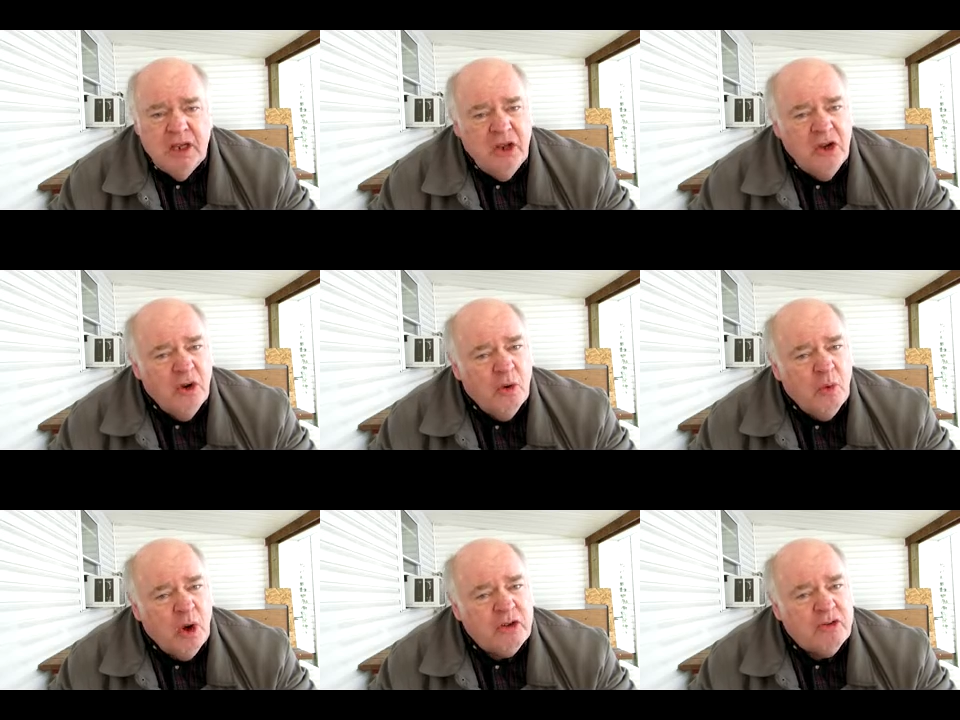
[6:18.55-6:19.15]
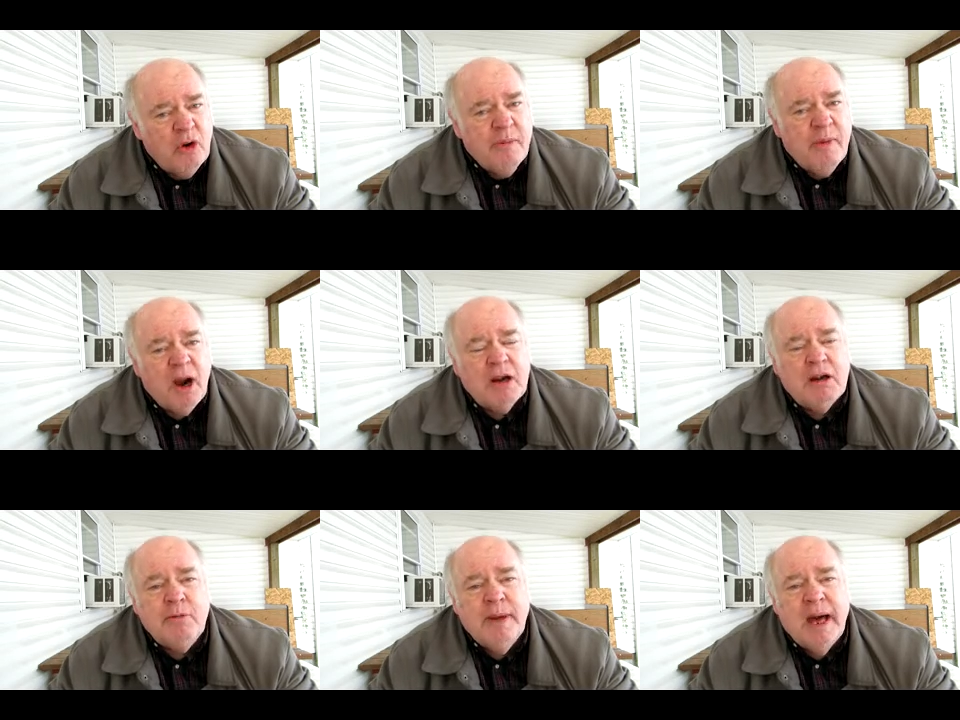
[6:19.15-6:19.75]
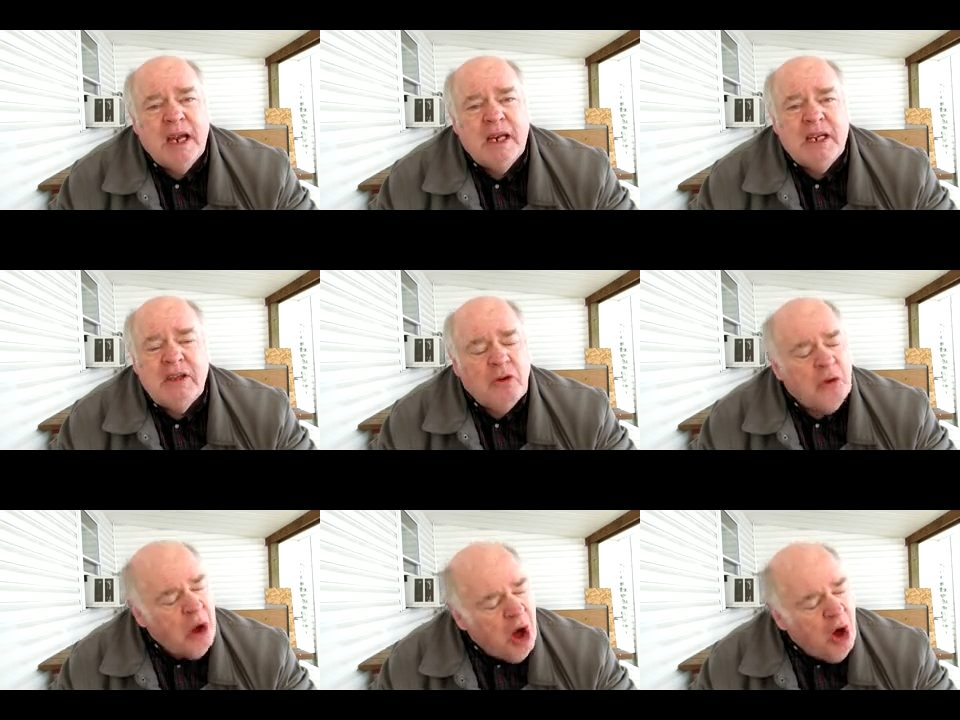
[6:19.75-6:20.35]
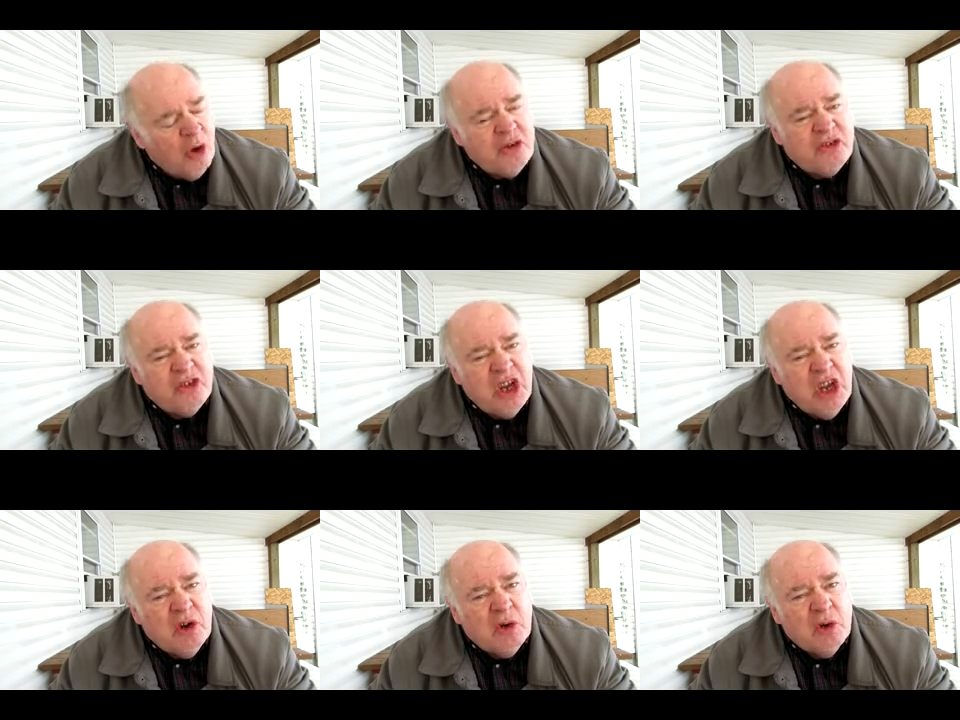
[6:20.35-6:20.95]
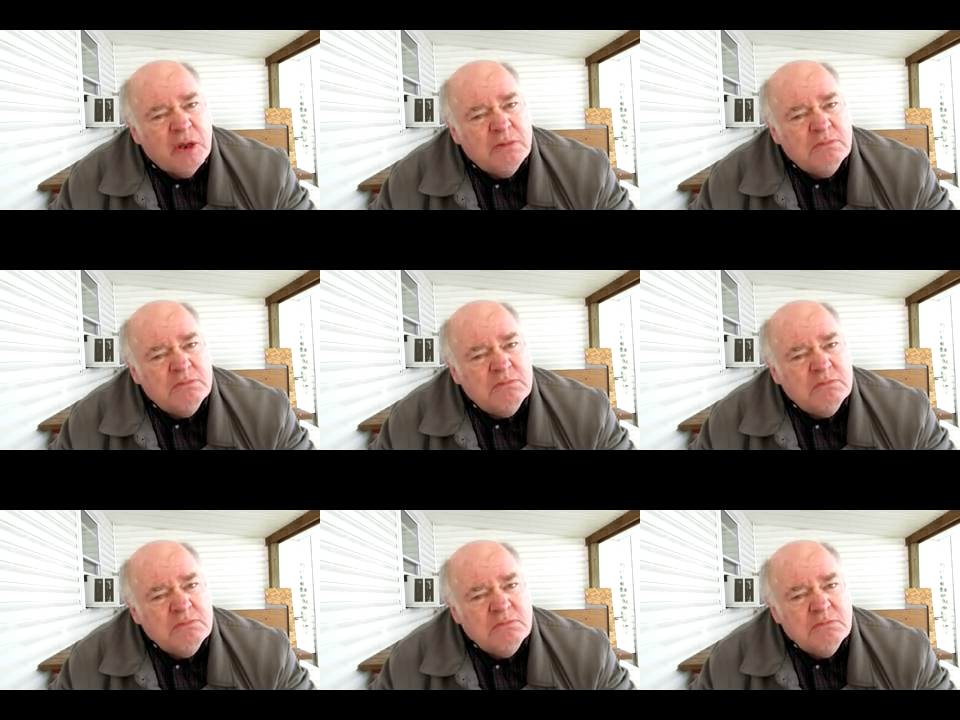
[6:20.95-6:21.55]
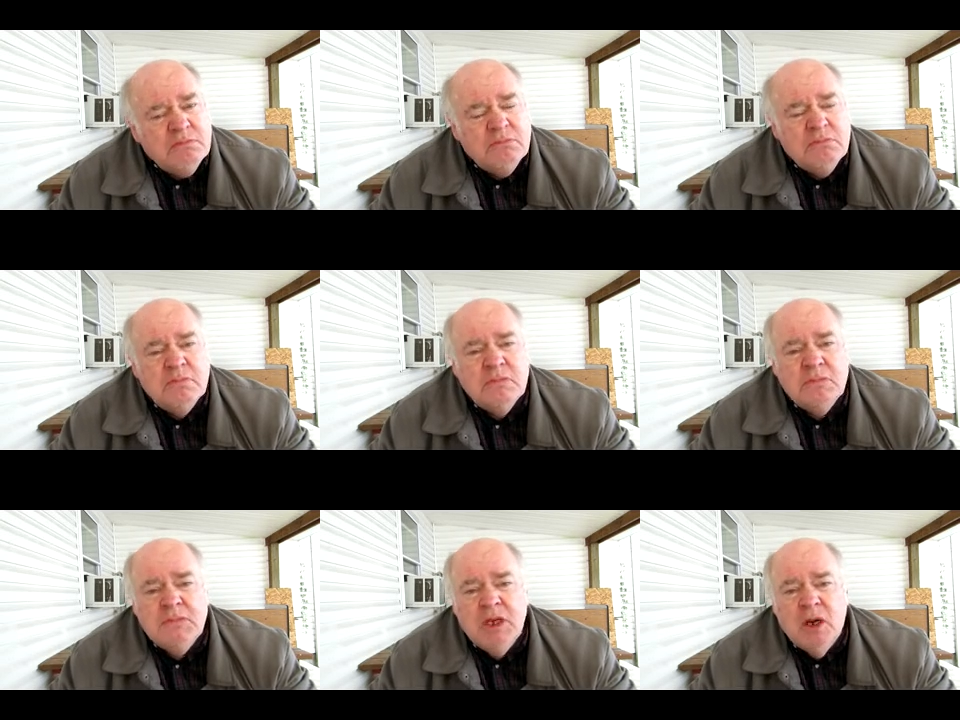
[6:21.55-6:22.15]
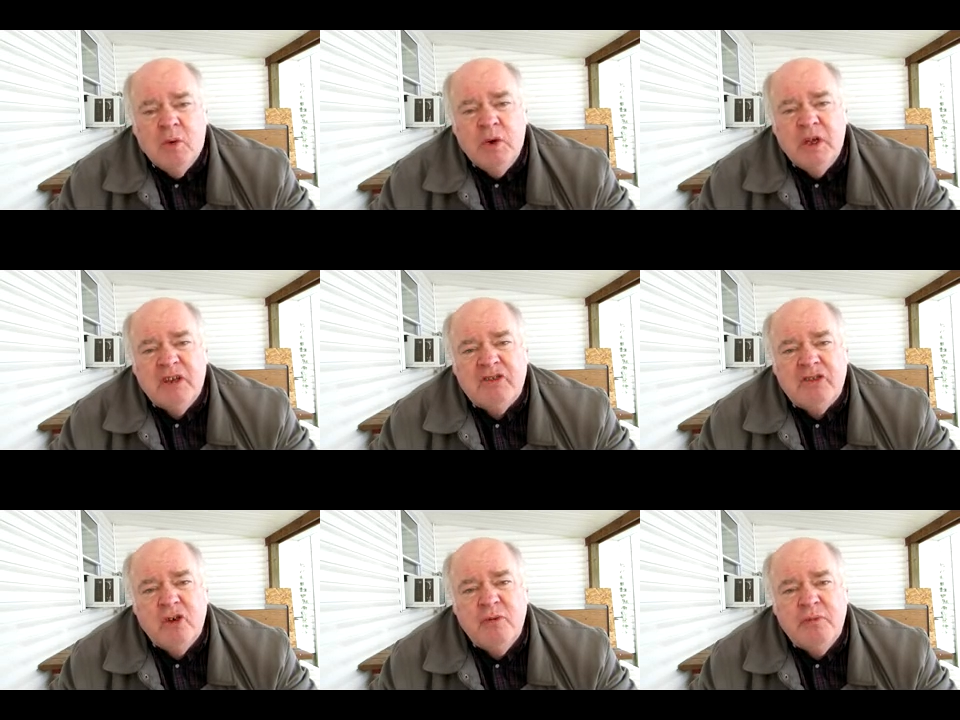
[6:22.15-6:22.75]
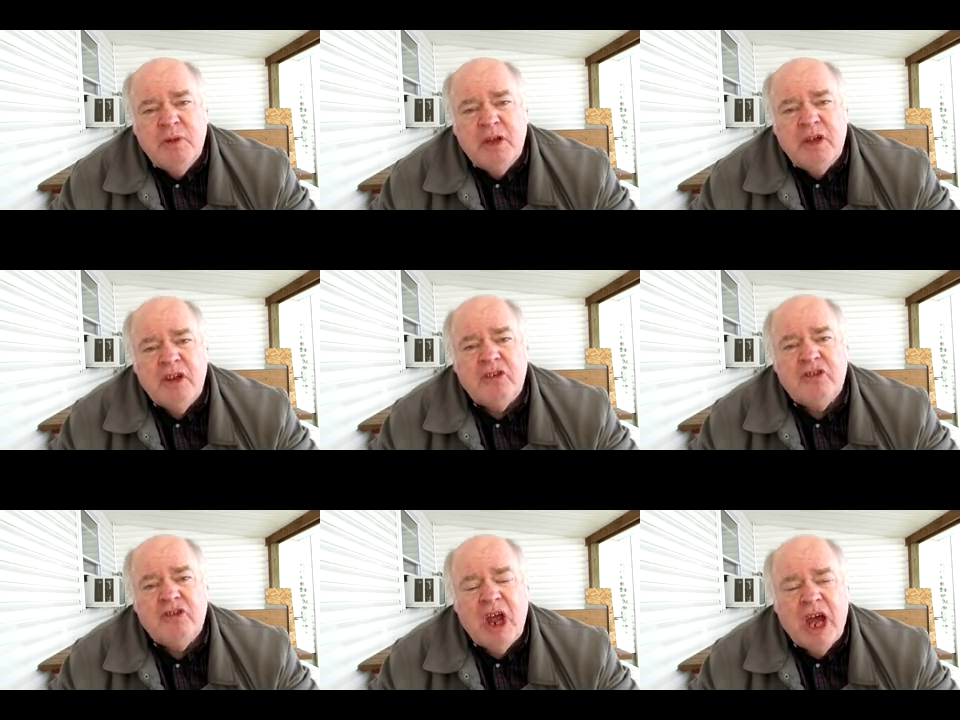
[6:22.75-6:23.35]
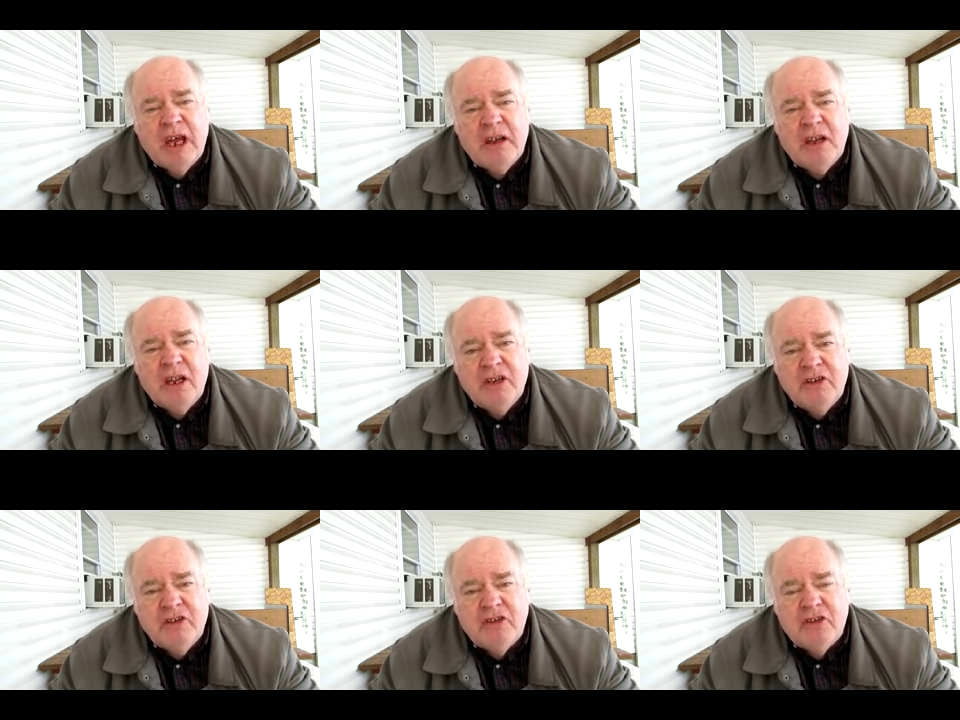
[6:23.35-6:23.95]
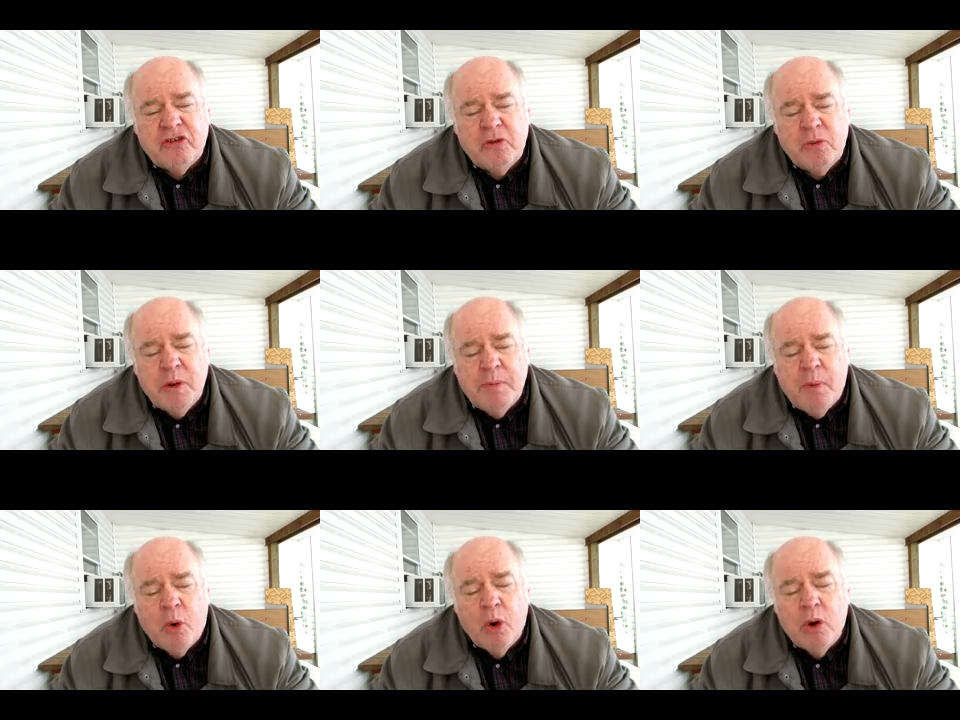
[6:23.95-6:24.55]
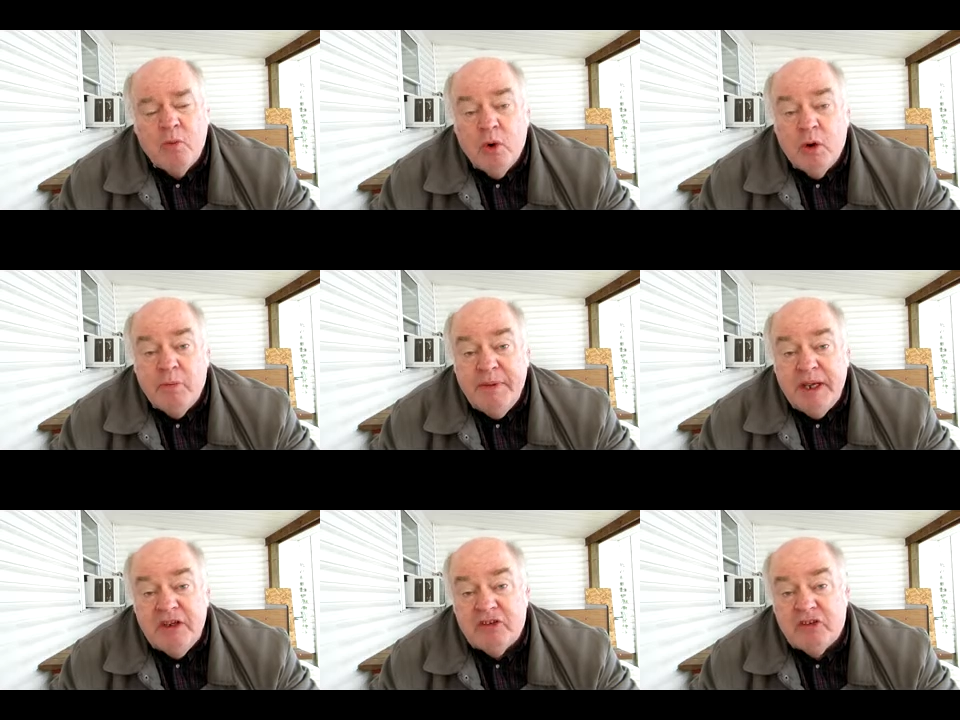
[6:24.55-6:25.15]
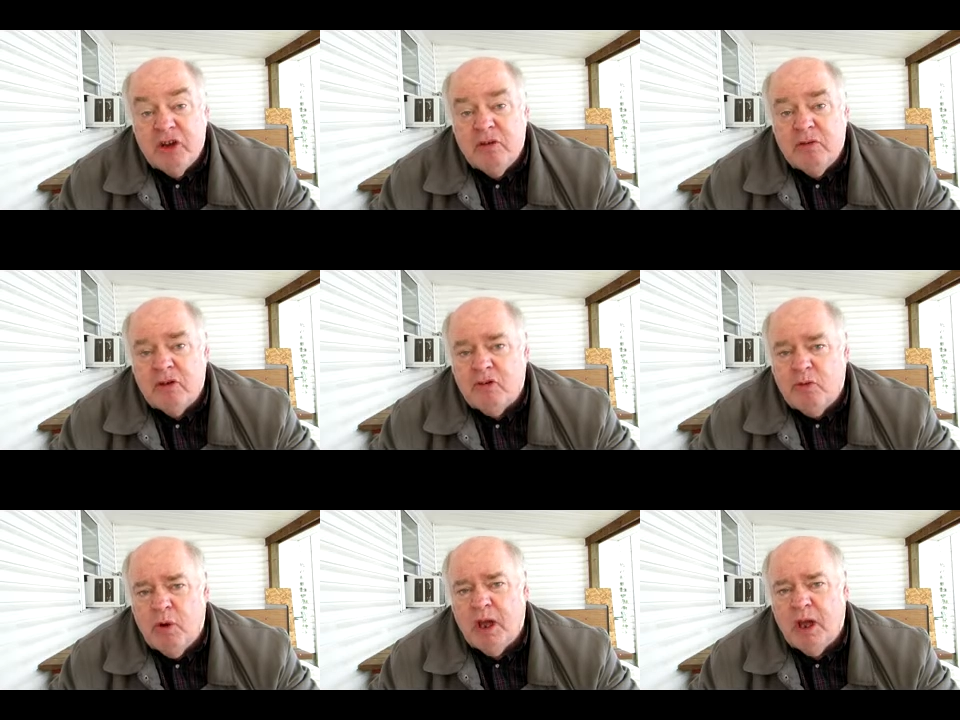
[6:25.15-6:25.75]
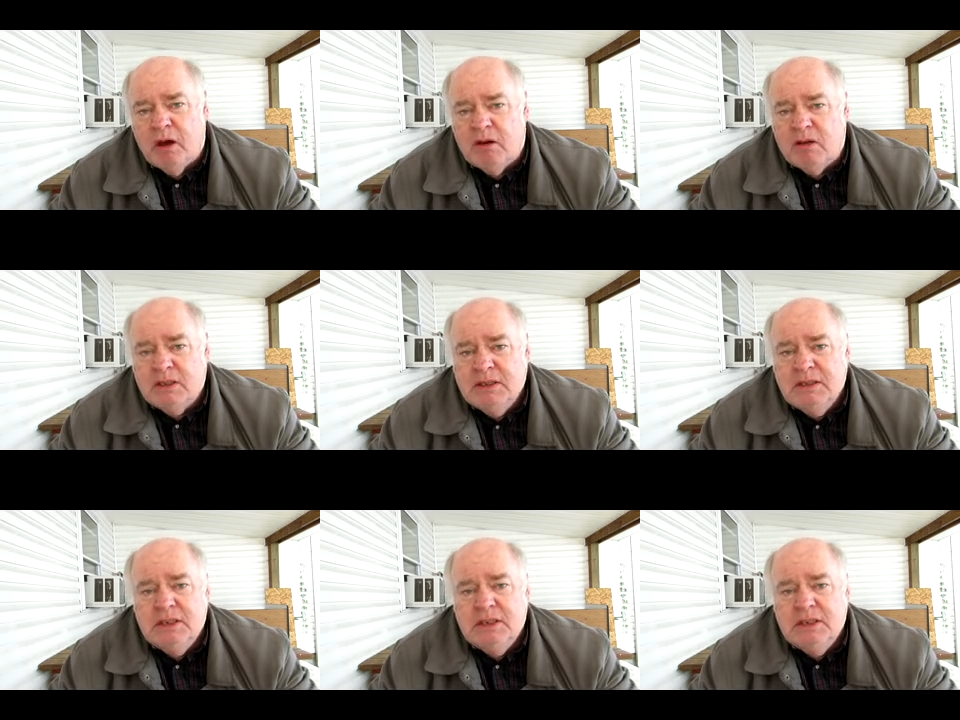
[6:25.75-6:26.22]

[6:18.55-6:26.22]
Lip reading: You know what's remarkable about it? They're all sealed. We assume that this psychologist's report will be sealed as well.